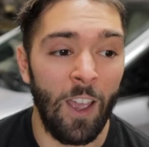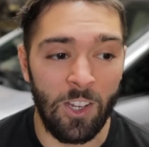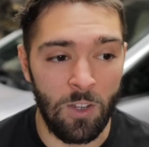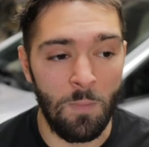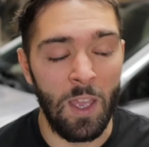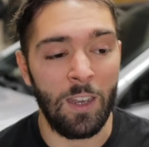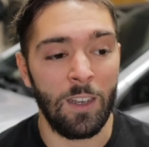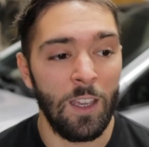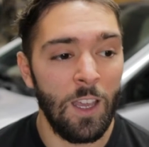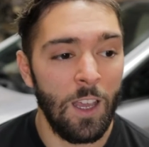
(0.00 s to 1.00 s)
actually
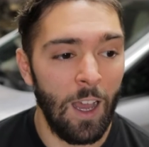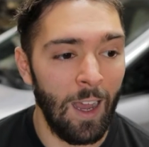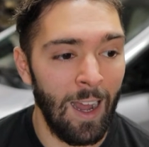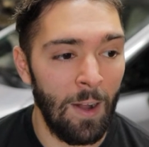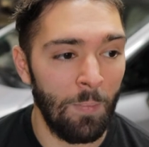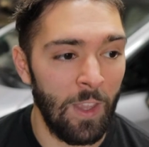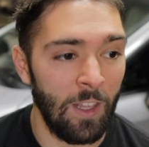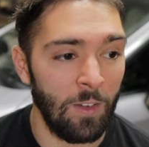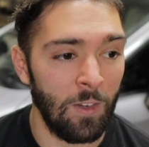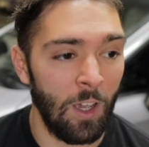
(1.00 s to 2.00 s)
been
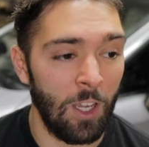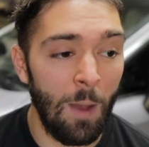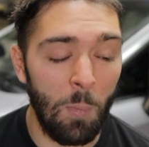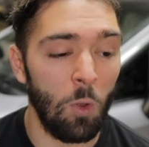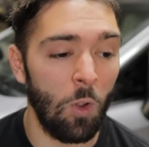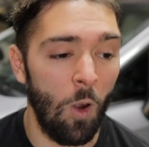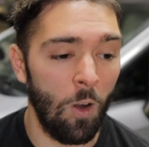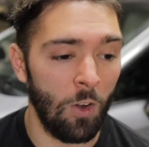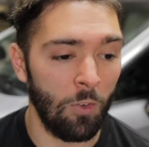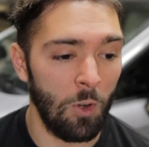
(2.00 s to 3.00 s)
in a couple of
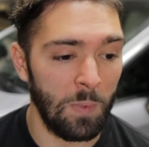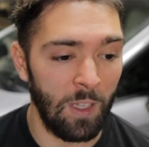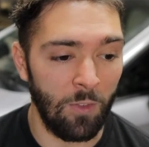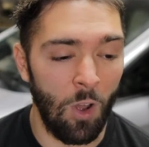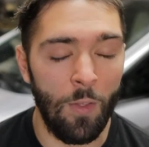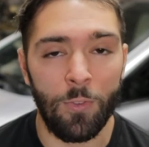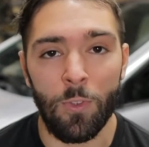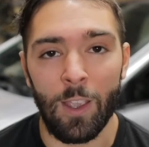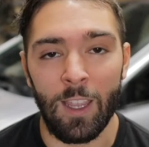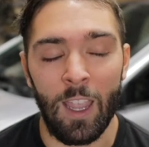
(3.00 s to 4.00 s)
car groups that have gone
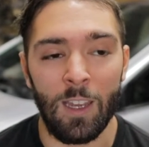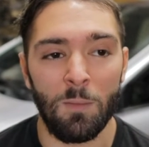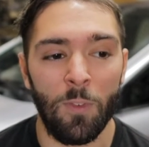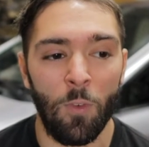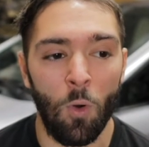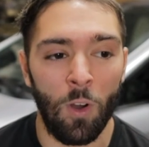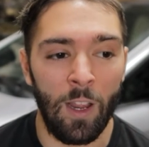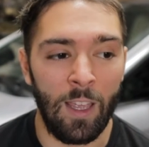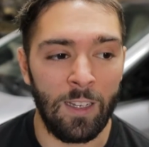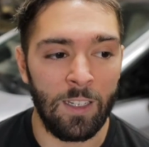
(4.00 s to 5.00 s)
through that canyon
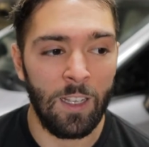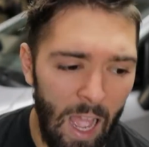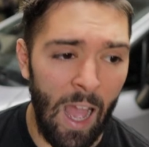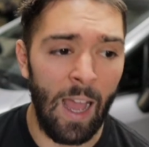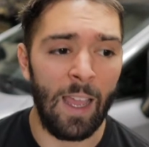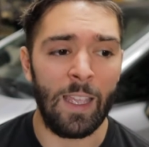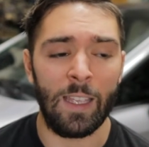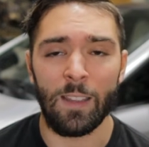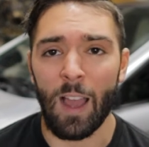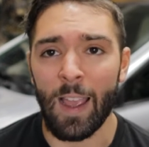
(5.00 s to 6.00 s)
before, and
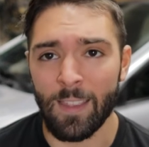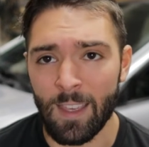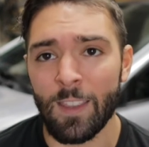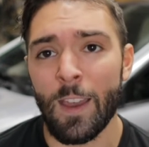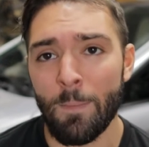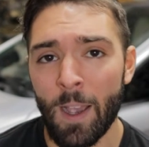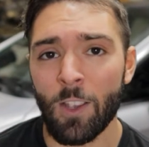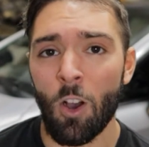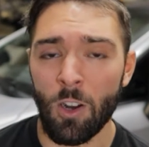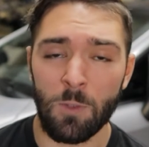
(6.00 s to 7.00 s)
I think that my
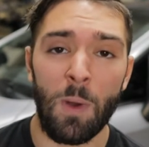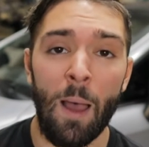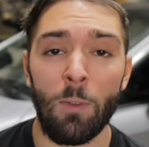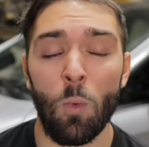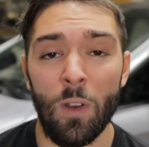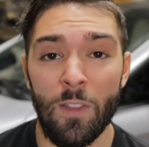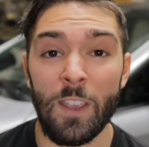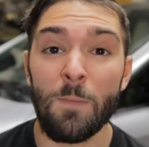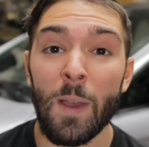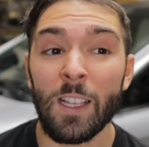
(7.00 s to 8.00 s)
car is probably one of
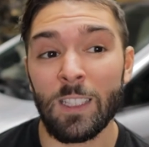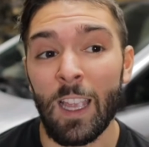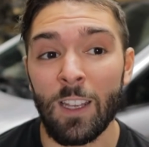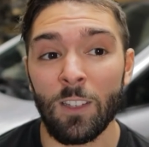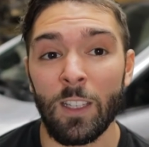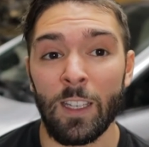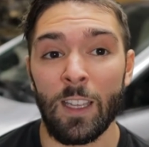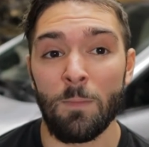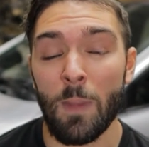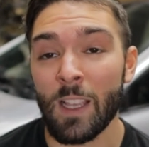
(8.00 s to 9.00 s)
the best
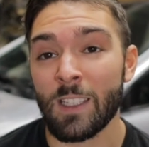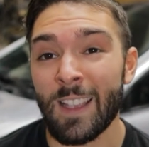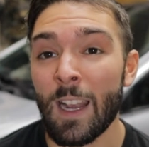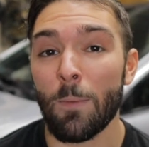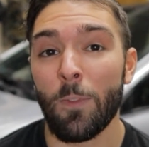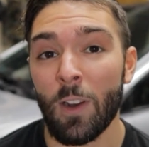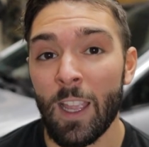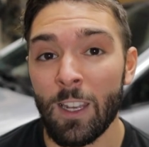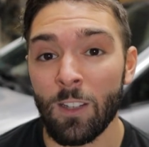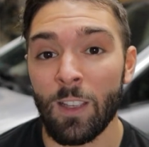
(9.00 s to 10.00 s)
handling and best setup for
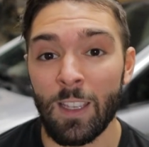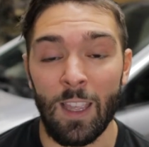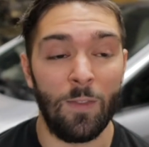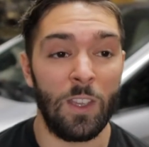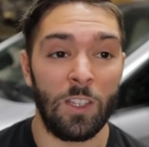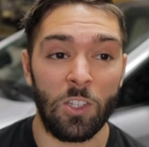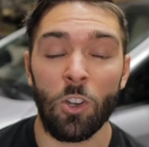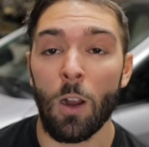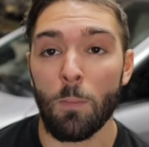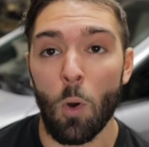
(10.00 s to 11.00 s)
handling in these
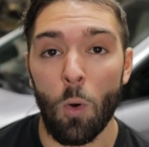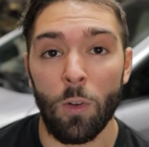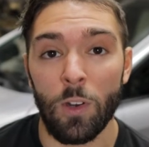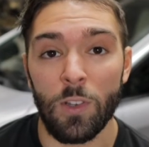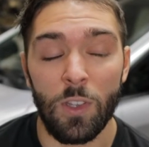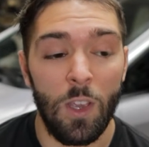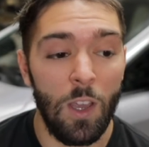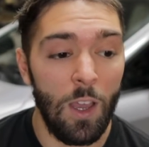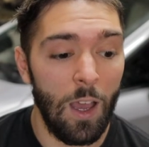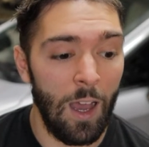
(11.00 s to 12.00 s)
sharp corners.
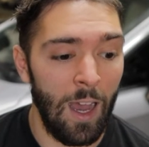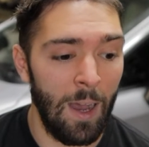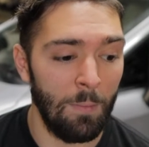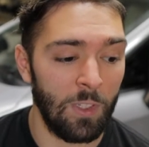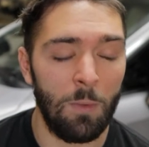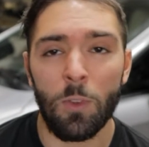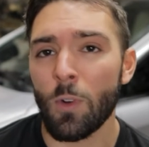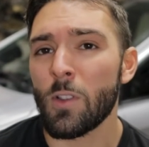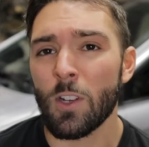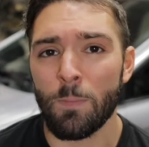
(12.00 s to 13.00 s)
Some of the
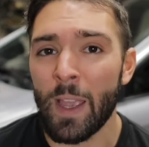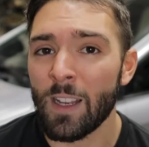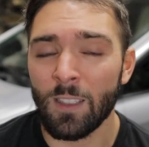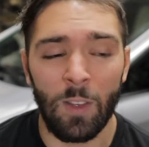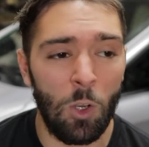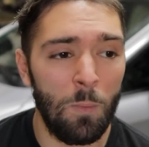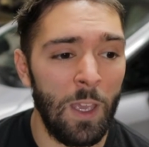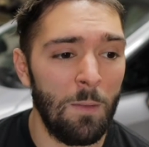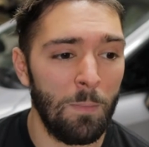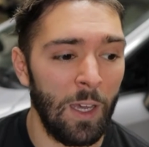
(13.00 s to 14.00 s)
roads are banked a little
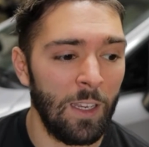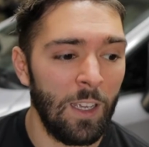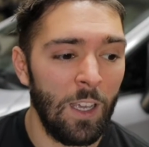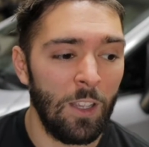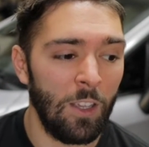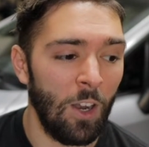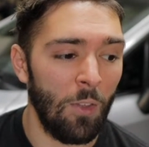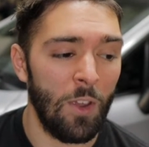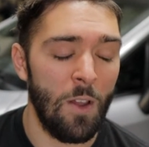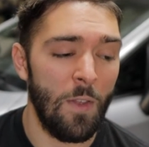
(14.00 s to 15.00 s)
bit, but you
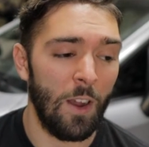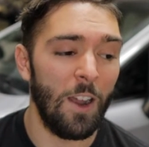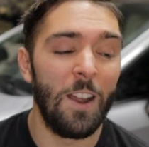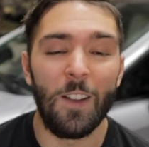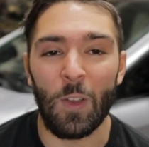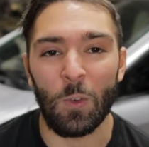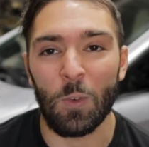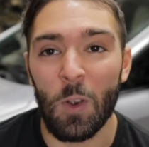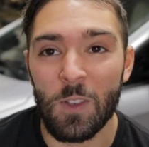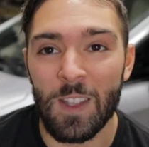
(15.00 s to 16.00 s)
know, they're
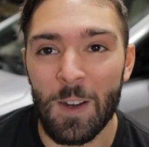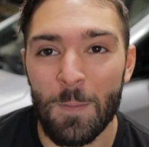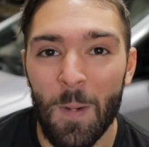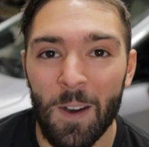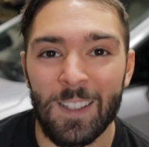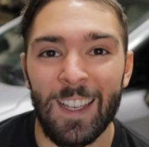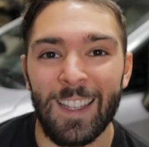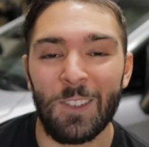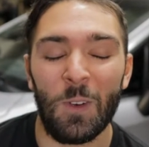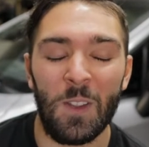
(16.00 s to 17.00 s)
roads that are marked
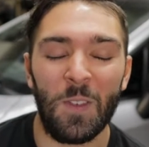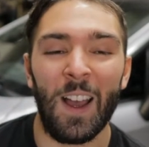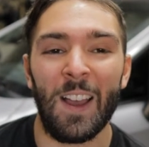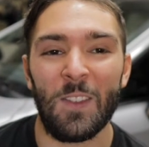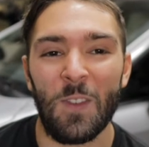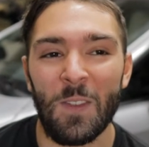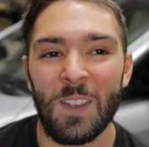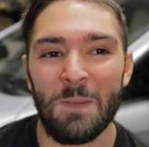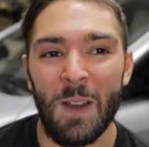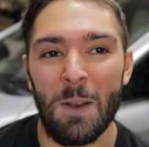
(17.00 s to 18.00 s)
at 25,
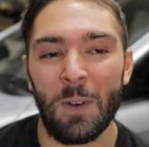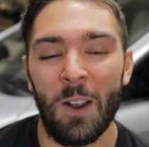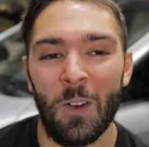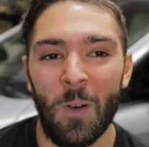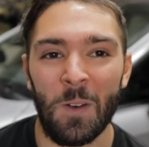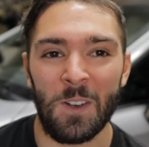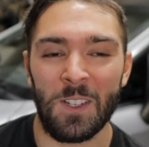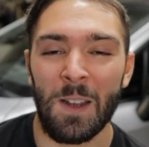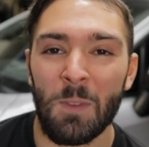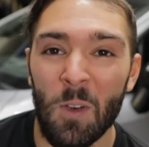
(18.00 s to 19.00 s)
15 mile per hour
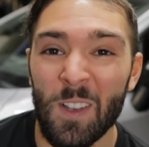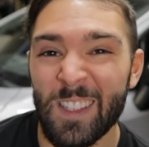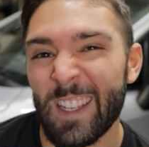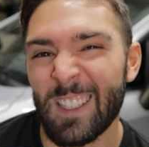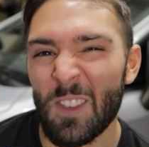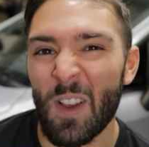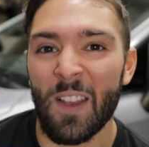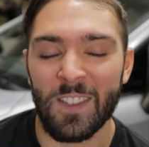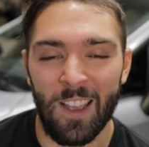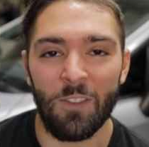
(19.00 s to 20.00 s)
corners, and I'm going
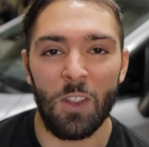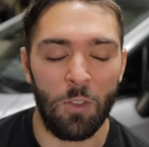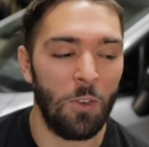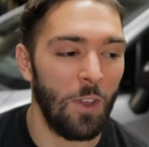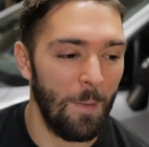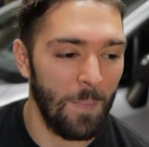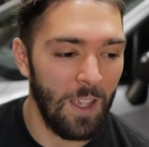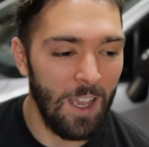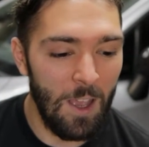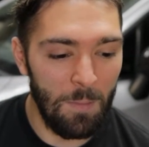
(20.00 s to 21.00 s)
65, 70 through them,
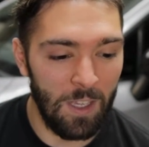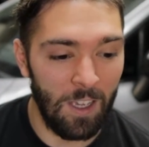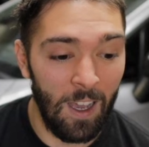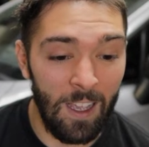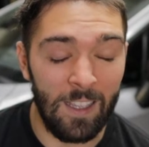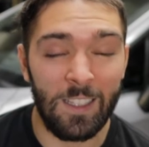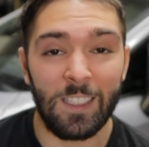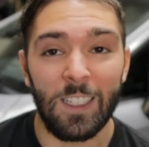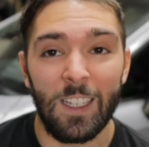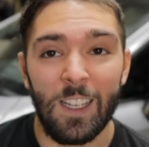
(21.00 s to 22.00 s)
because